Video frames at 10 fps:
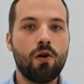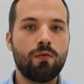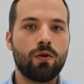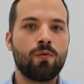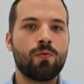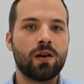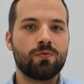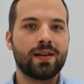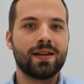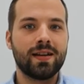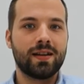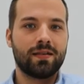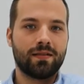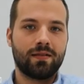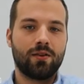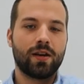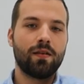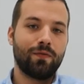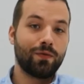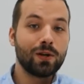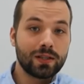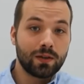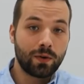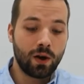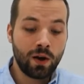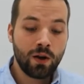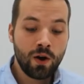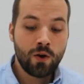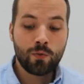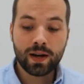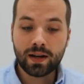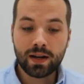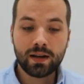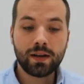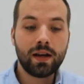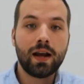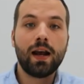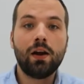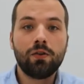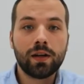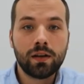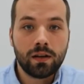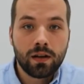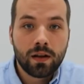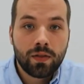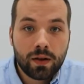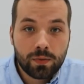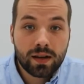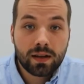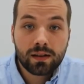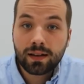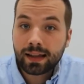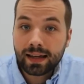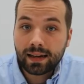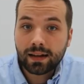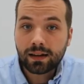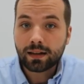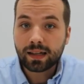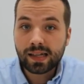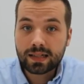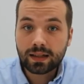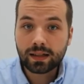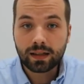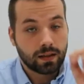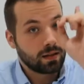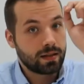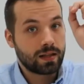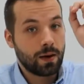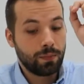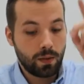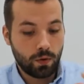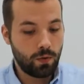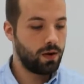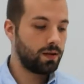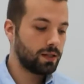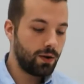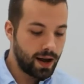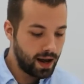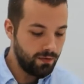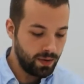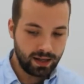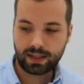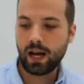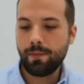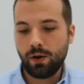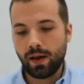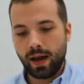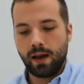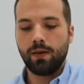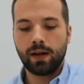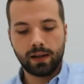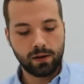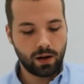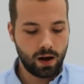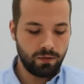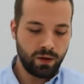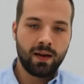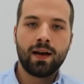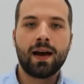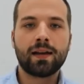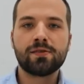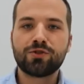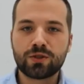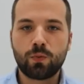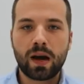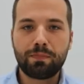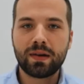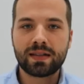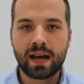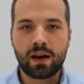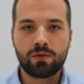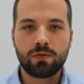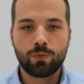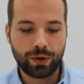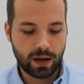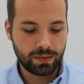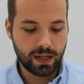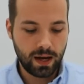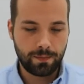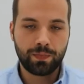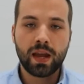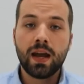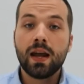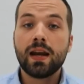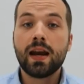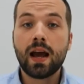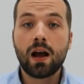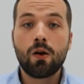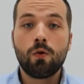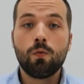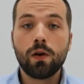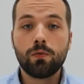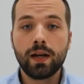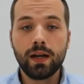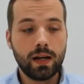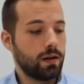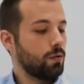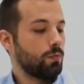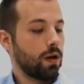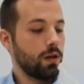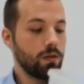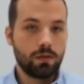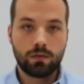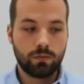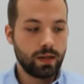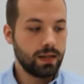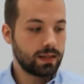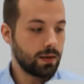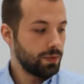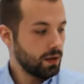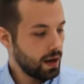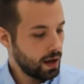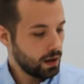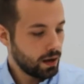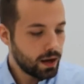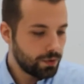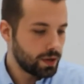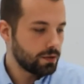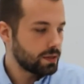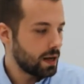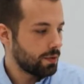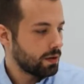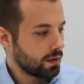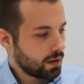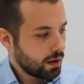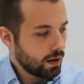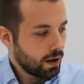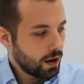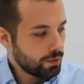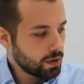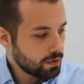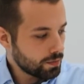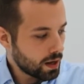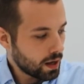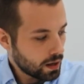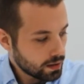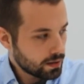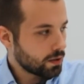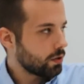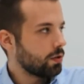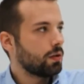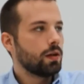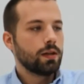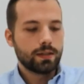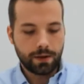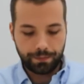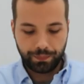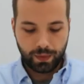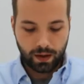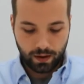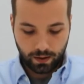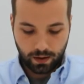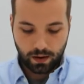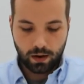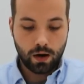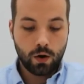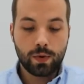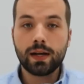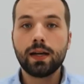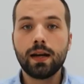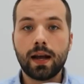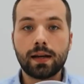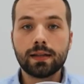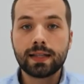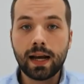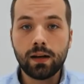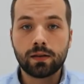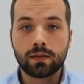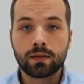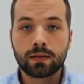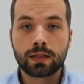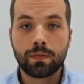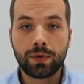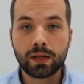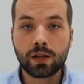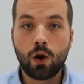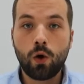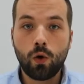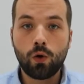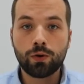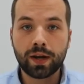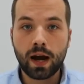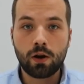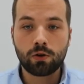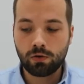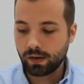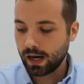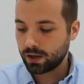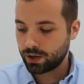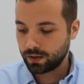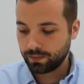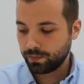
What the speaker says: over what we need. Okay, first of all, we need an area that we can clean easily. Step number 1. So I have my table, I have it cleared off. I can just wipe it down when I'm done. Now, what do we need? Well, we need something, I don't want to use that one. I want to use my circle. So, we need a container, something to hold our creation.